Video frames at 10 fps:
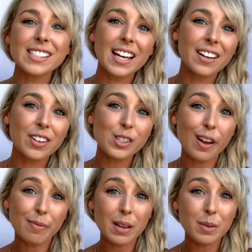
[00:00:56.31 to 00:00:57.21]
just kind of goes
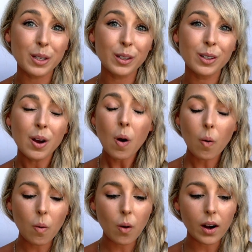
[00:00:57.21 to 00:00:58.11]
off my mood,
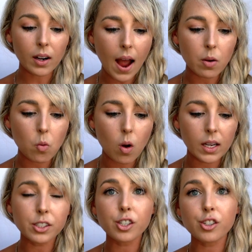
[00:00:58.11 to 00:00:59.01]
or I
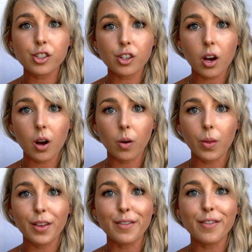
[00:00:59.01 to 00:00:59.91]
want to show
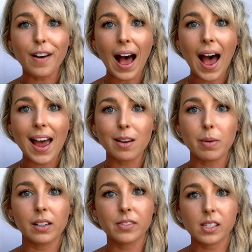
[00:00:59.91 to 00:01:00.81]
the vibe
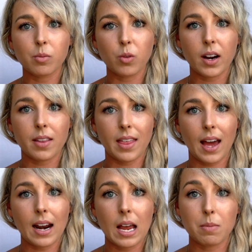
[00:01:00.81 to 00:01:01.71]
of somewhere
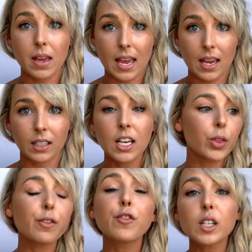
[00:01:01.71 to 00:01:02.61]
that I'm in.
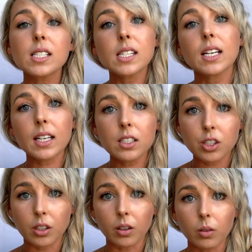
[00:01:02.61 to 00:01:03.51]
The first thing I
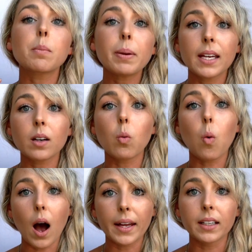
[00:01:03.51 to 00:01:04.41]
do, I pick
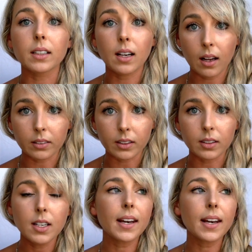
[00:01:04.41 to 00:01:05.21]
one color.